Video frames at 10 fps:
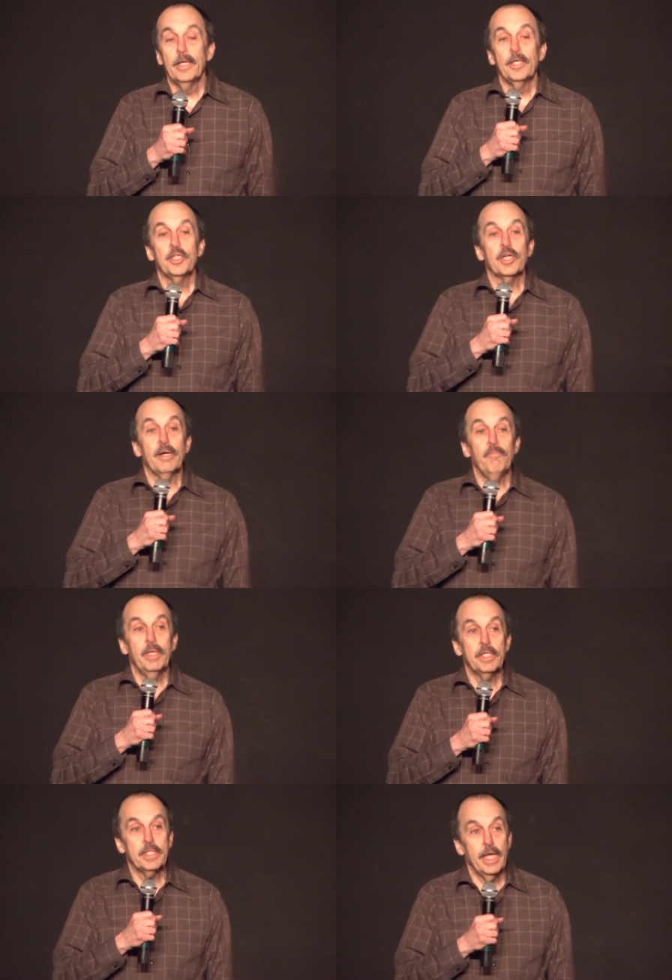So a couple
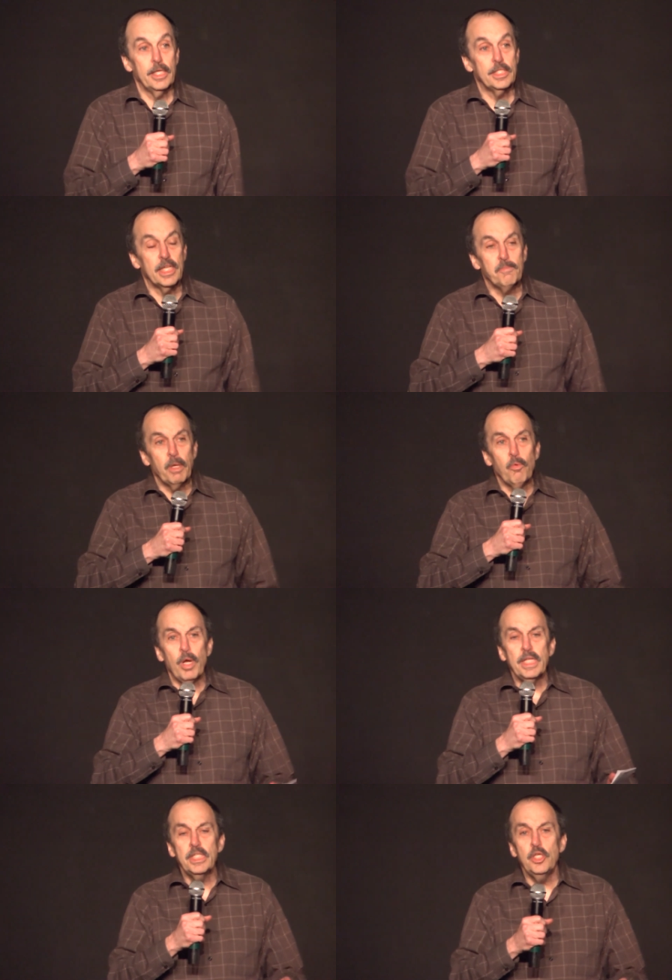minutes later, she says, but I
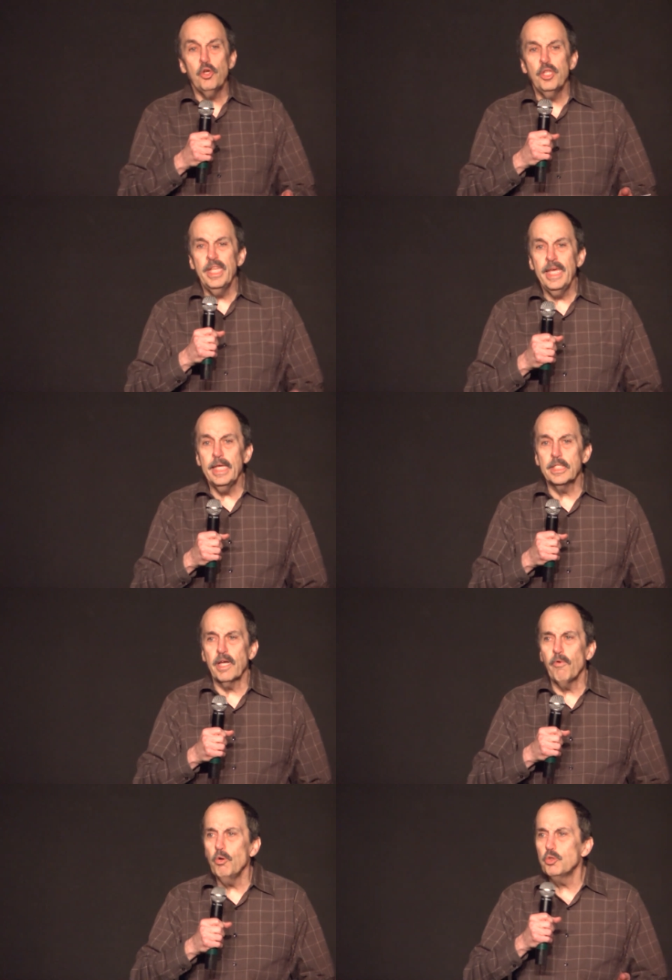want to see your knees.
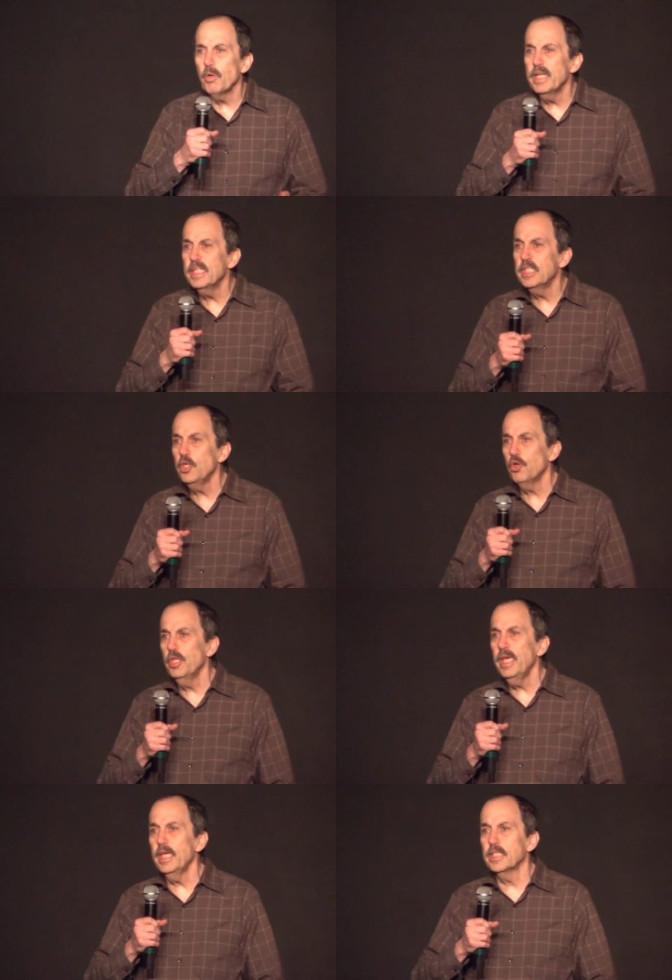I've always wanted to see your
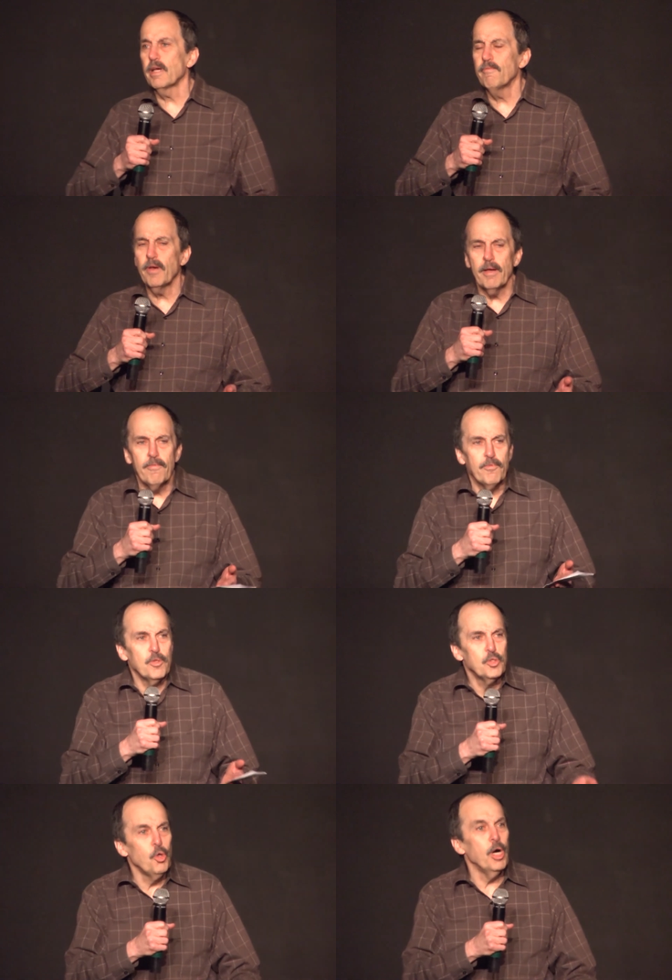knees. I've
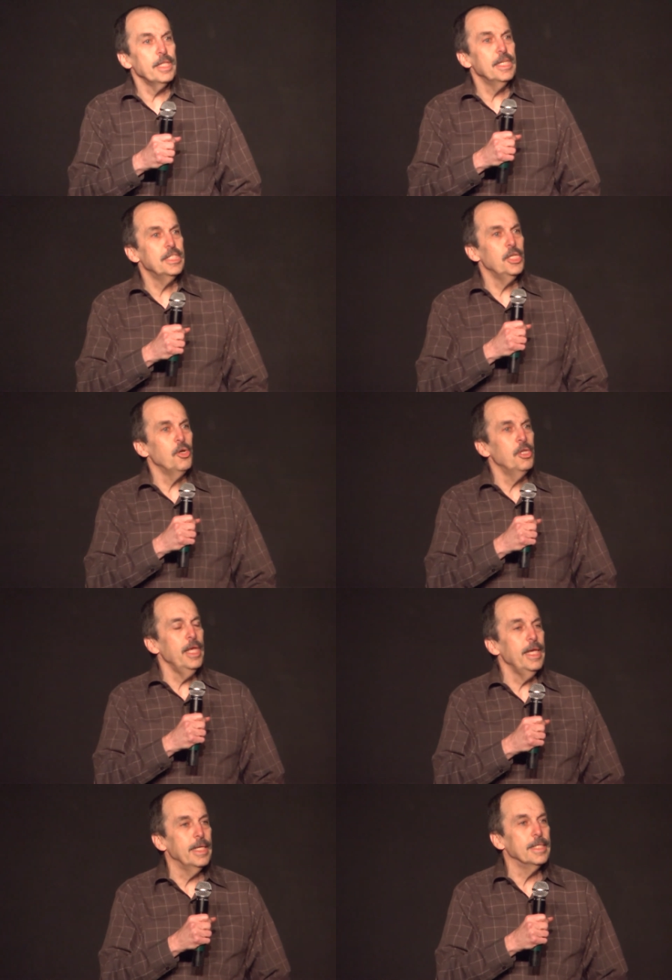longed to see your
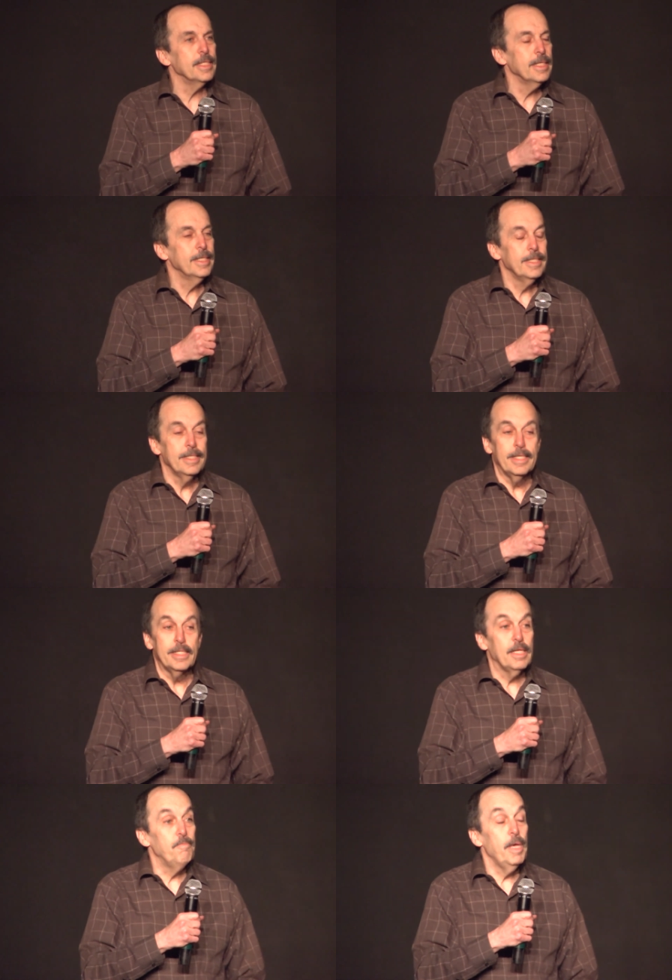knees.
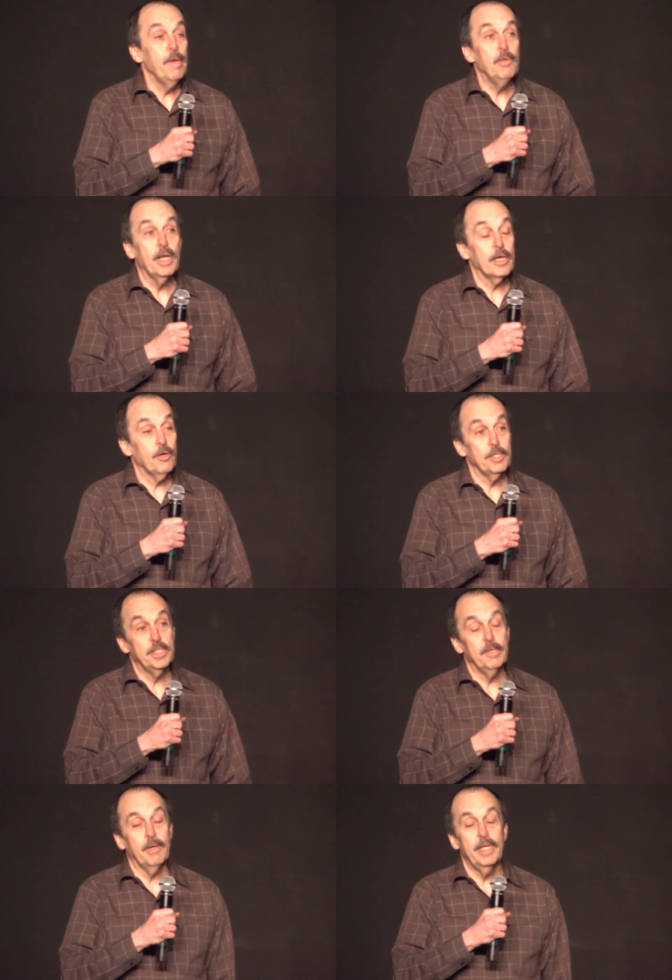I said, babe, you're not going to
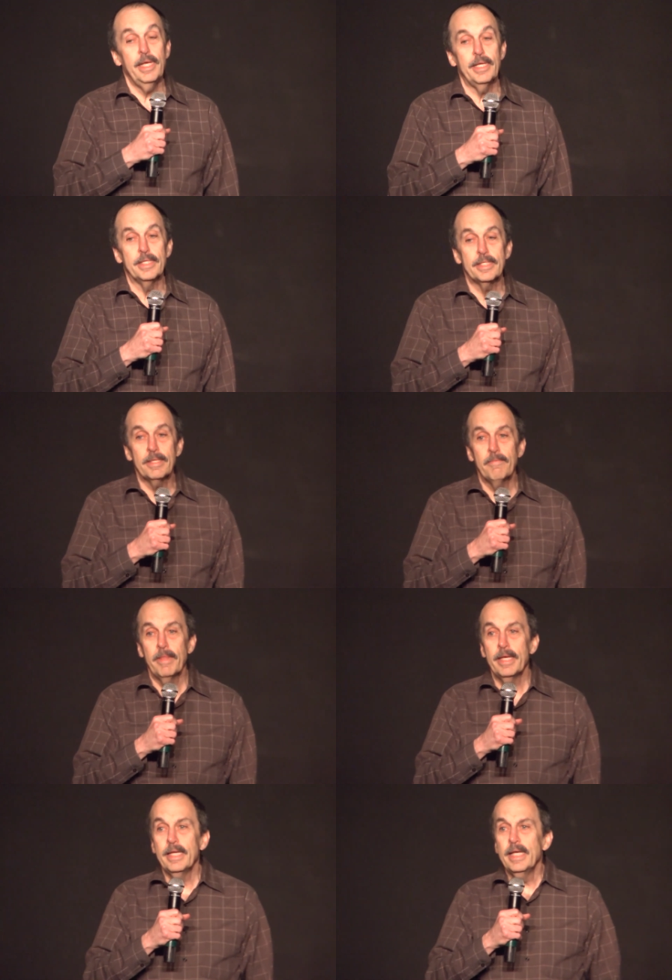see my knees.
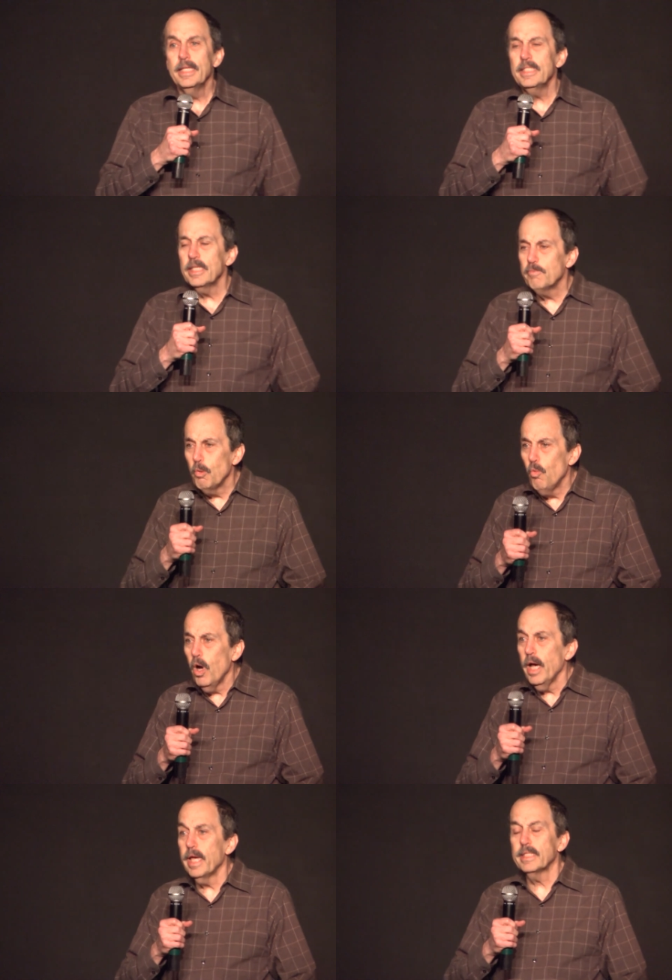She says, but
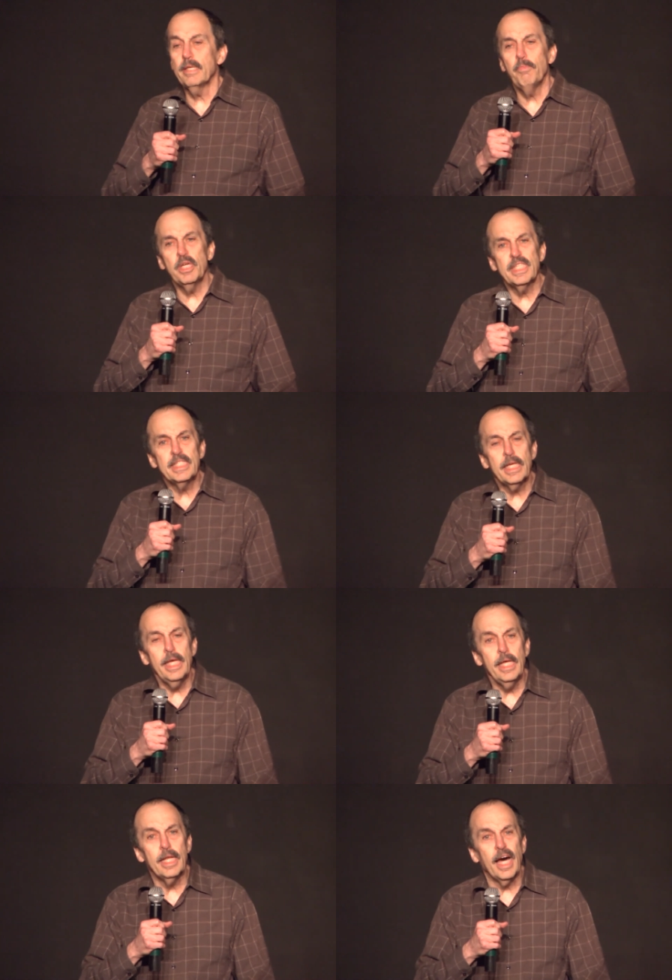why? I said, because as a
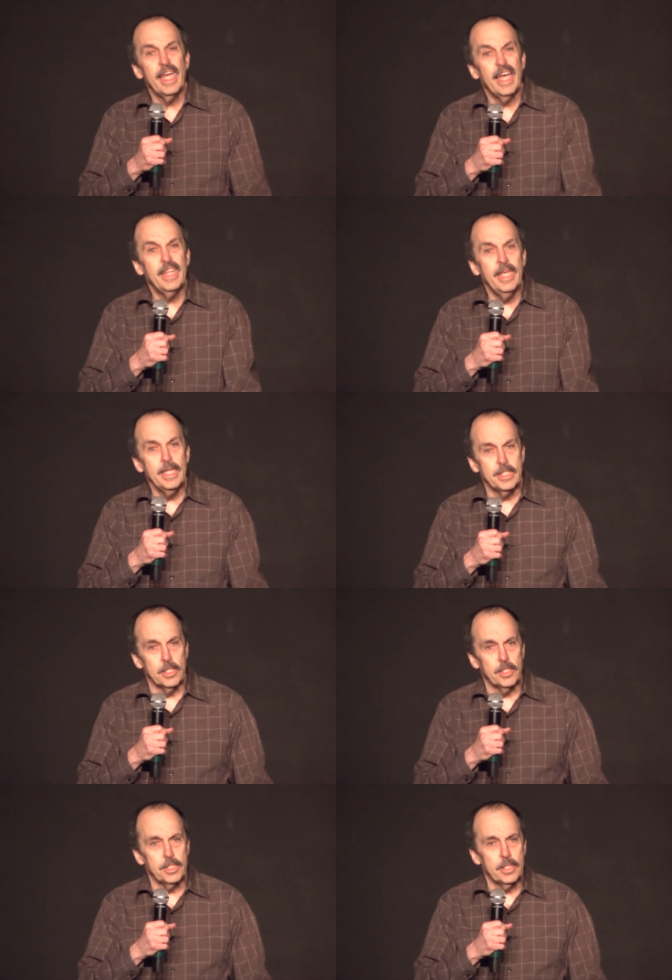kid, I had
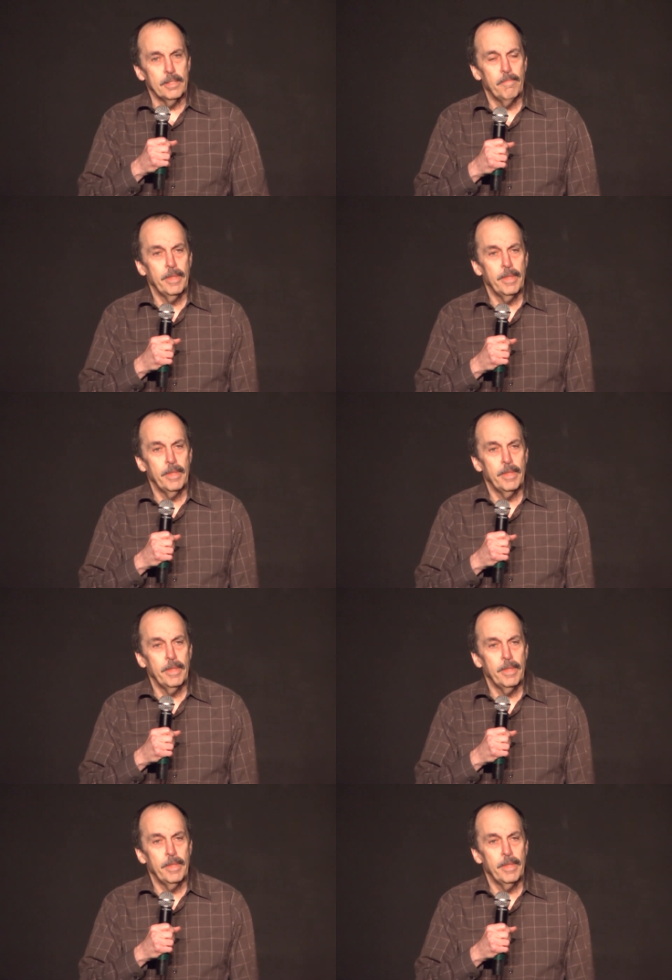measles.